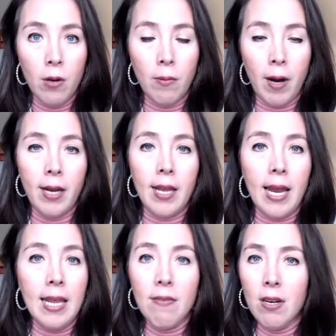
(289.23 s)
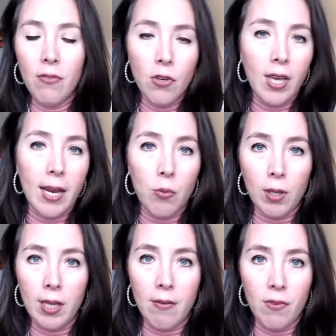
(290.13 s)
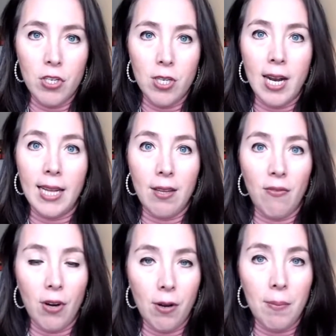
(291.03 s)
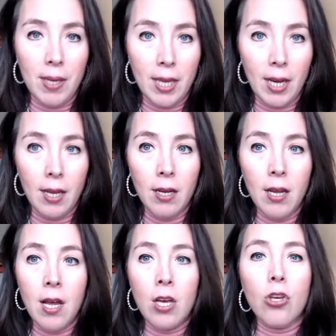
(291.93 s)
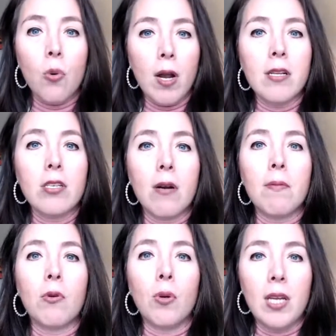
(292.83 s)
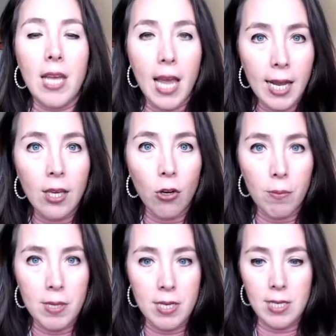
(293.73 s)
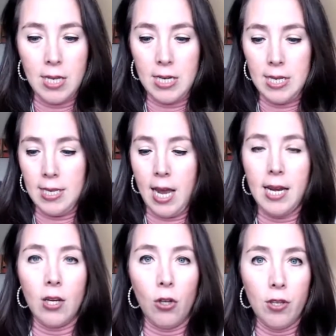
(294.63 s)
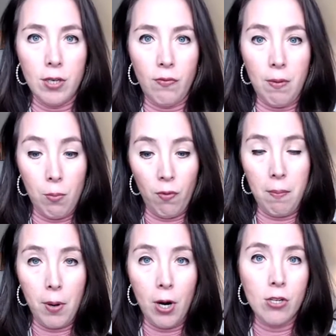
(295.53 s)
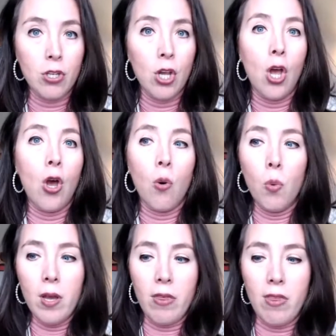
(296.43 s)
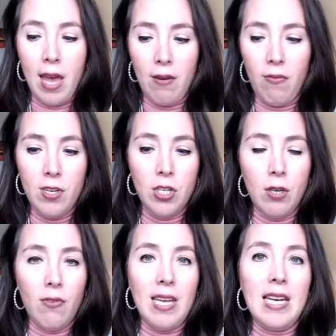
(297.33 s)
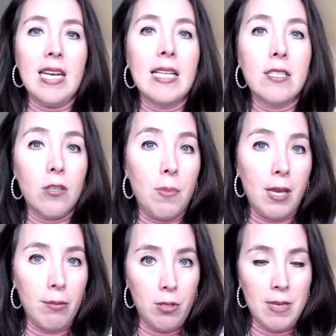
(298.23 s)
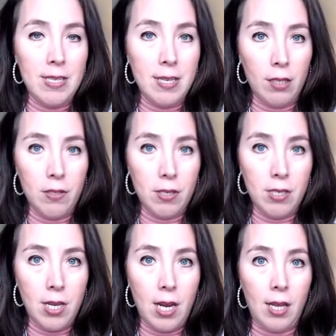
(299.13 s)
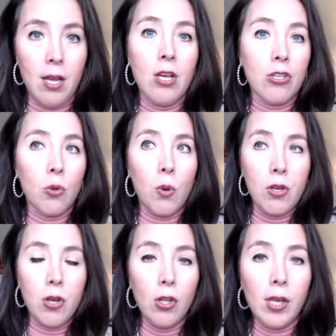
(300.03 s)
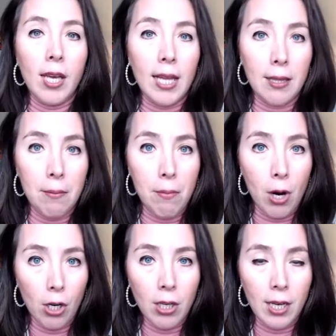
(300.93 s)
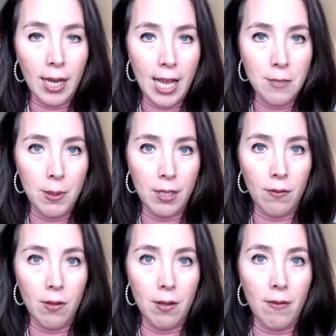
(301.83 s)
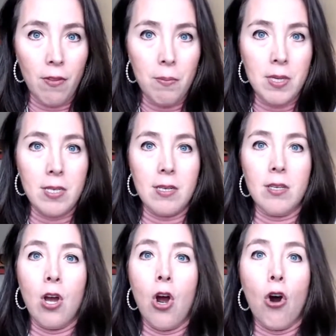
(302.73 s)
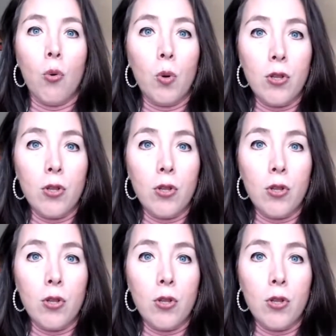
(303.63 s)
right? And even if you can't really envision it at the very beginning, you want to start creating your business and designing all the different moving parts with that vision of it needs to be able to be self-sustaining. So whether you're looking at the marketing aspect of the business, or